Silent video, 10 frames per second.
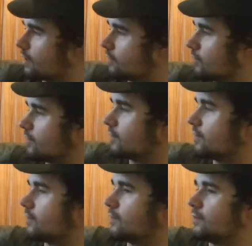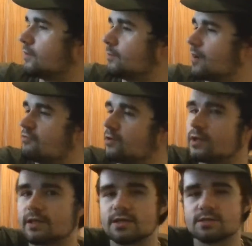My
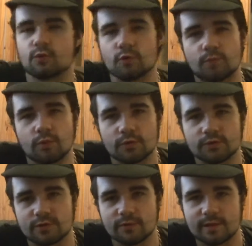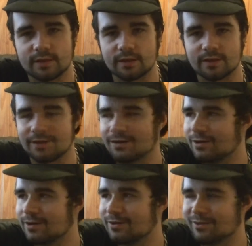vodka is more important to me than
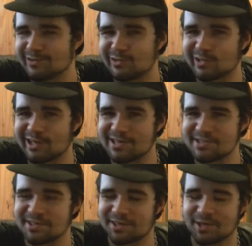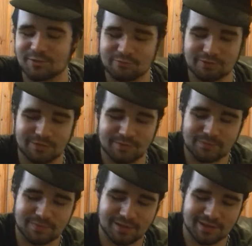the location it came from.